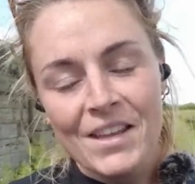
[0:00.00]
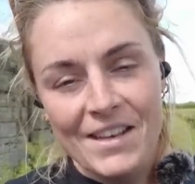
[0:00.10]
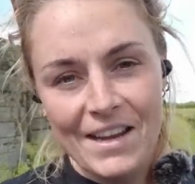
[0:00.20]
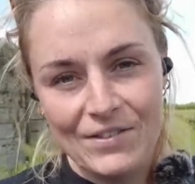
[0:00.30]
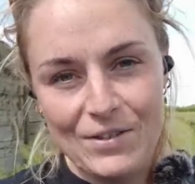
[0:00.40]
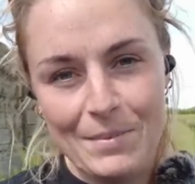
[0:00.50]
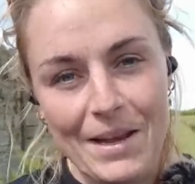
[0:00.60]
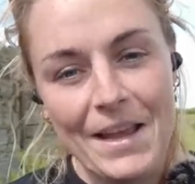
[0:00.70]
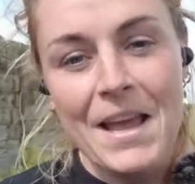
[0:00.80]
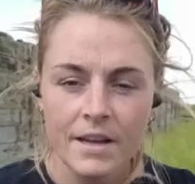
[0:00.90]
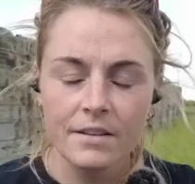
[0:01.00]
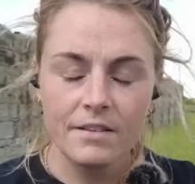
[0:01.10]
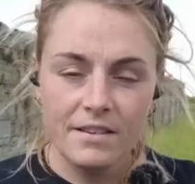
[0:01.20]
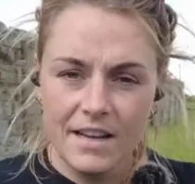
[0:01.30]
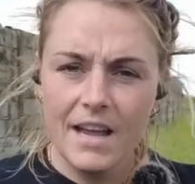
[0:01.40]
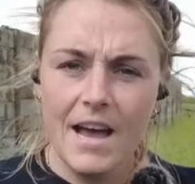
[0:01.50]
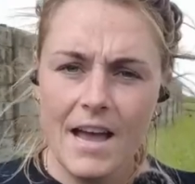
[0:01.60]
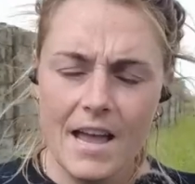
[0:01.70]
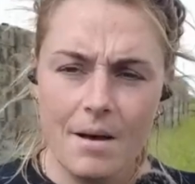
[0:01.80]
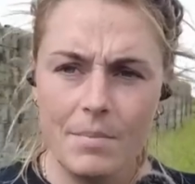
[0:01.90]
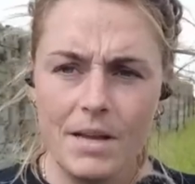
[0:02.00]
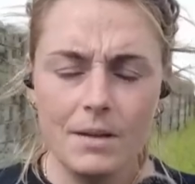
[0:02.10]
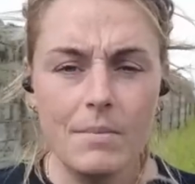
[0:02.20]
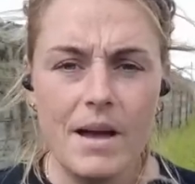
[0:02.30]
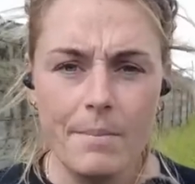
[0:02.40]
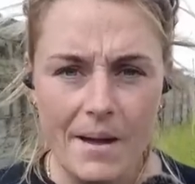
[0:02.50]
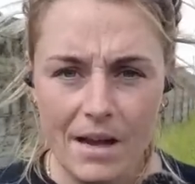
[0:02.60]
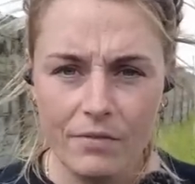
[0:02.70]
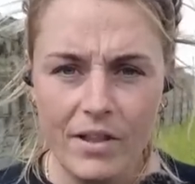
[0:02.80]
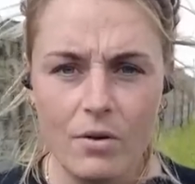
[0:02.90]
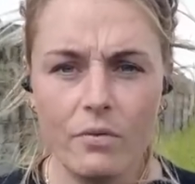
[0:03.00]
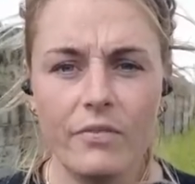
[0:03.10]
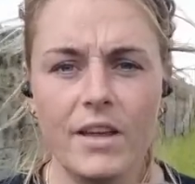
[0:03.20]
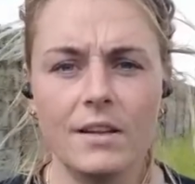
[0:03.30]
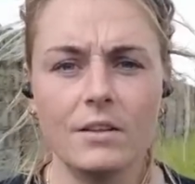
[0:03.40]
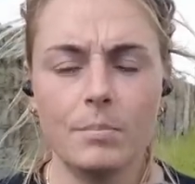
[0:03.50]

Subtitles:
next to me. Today I am in my back flower field